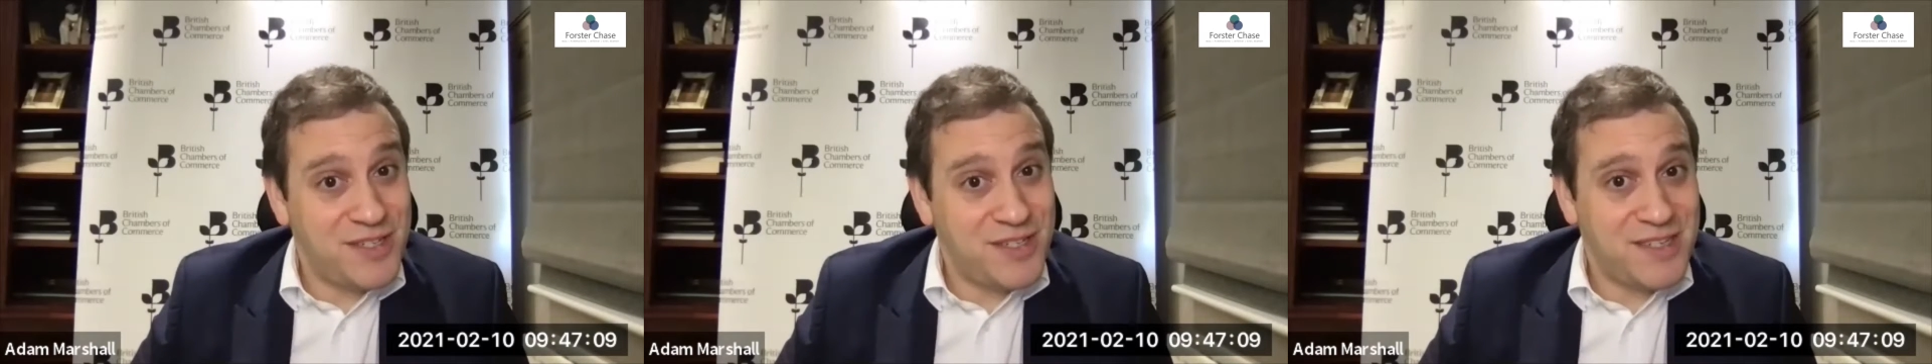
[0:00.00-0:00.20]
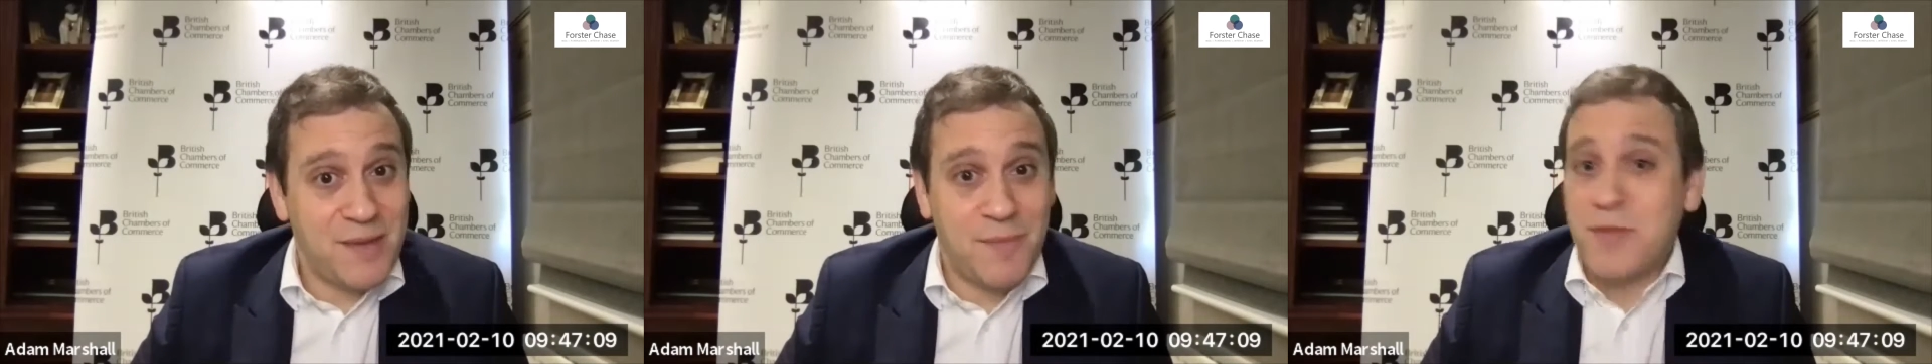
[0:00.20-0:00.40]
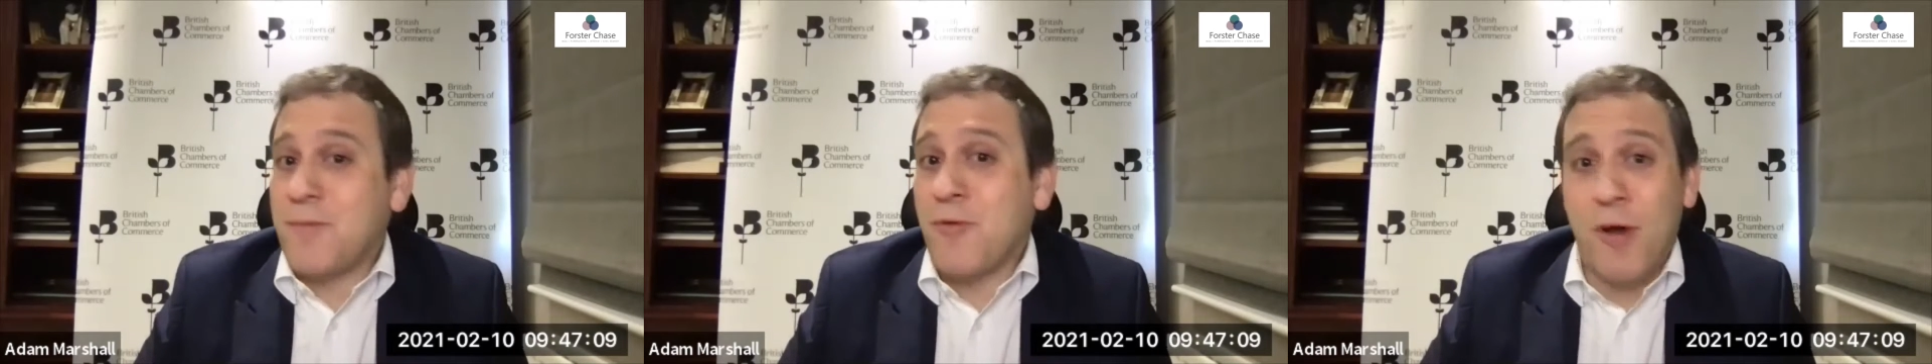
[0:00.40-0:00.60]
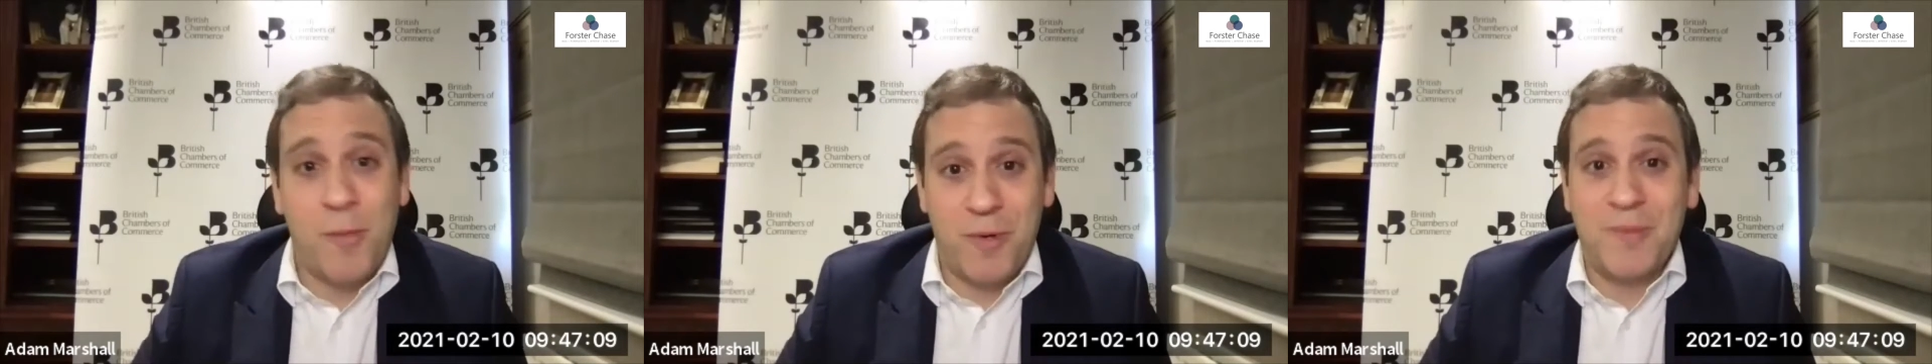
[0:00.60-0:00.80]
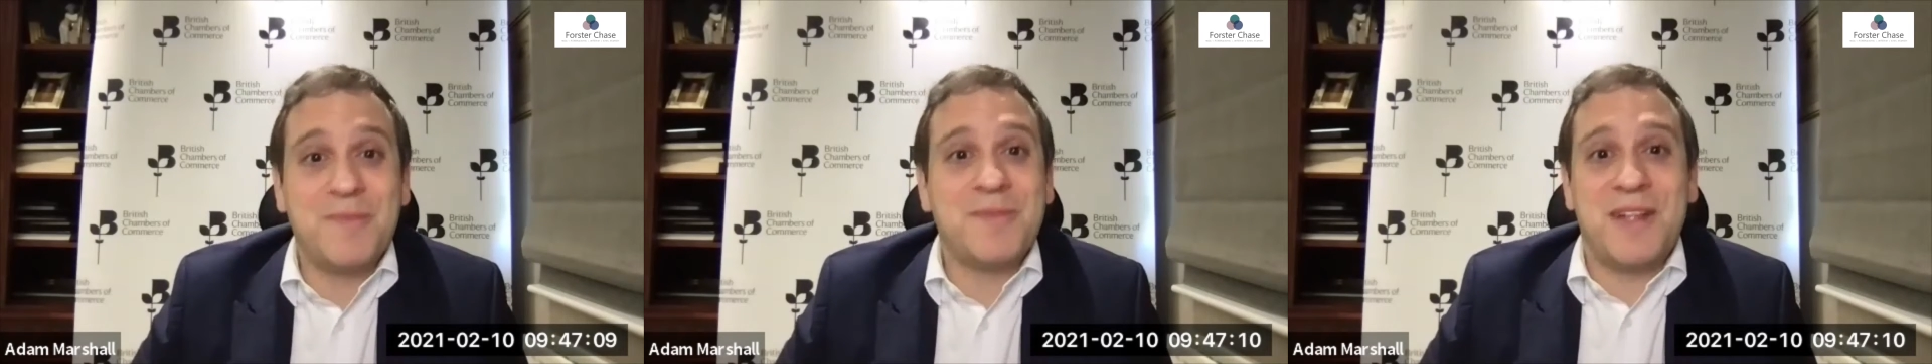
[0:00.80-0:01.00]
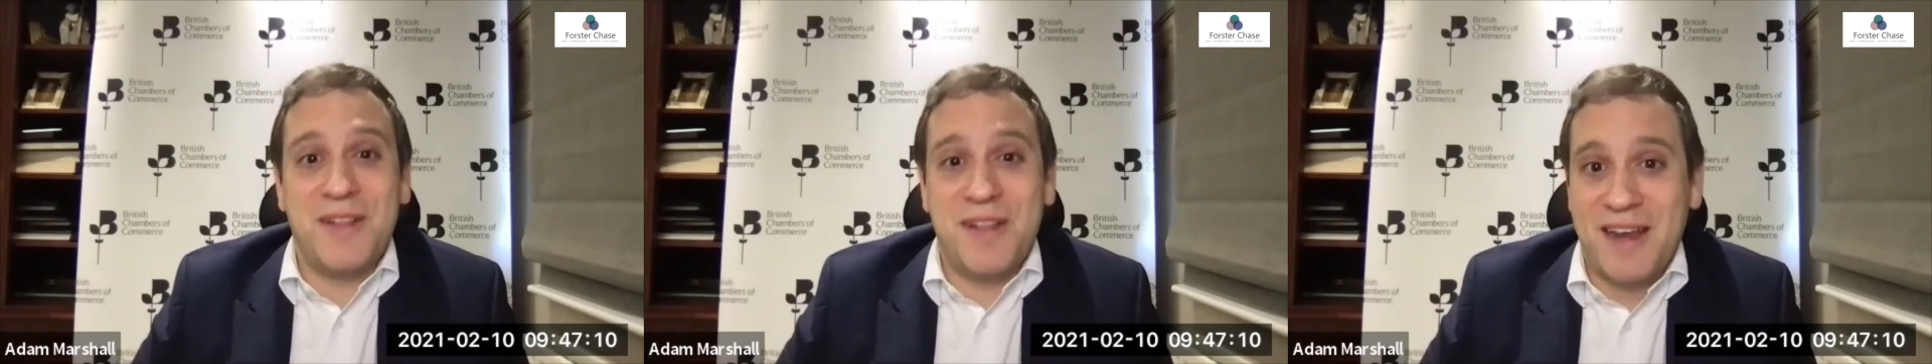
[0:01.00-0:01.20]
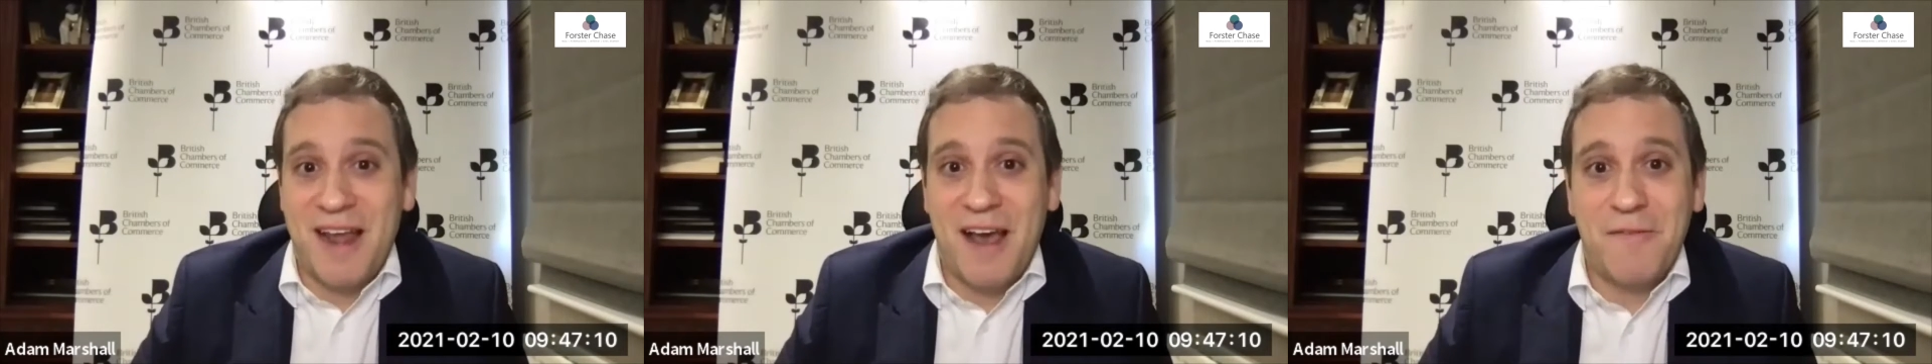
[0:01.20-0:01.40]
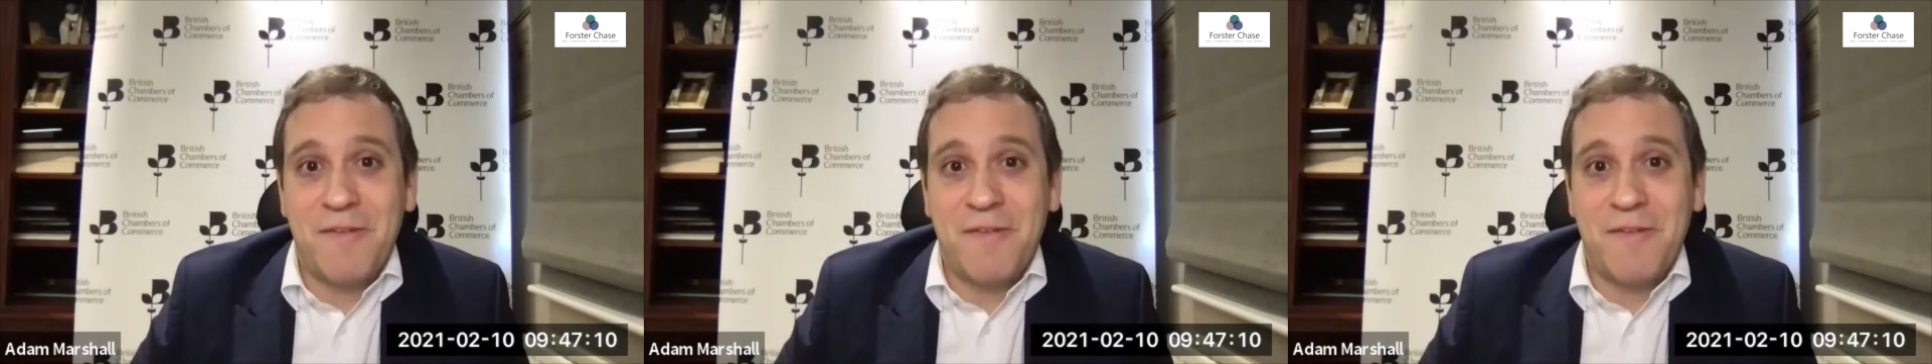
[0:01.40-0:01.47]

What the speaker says: to some of the problems that they now